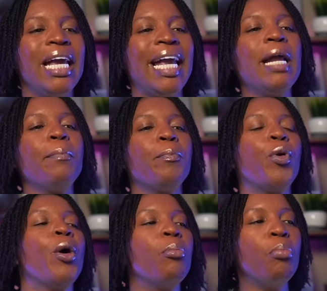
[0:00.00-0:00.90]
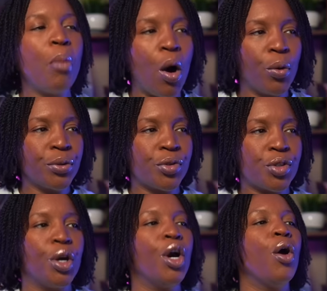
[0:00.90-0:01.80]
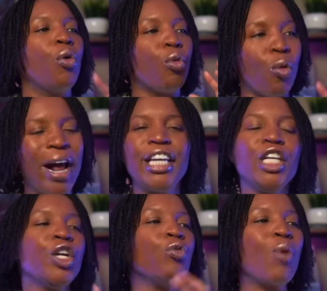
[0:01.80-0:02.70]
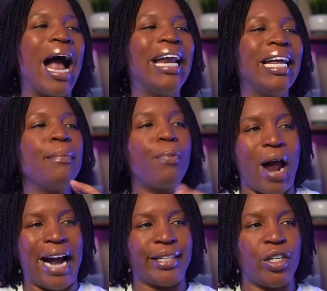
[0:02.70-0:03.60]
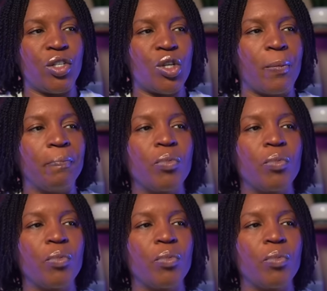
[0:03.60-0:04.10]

it promotes regular writing practice,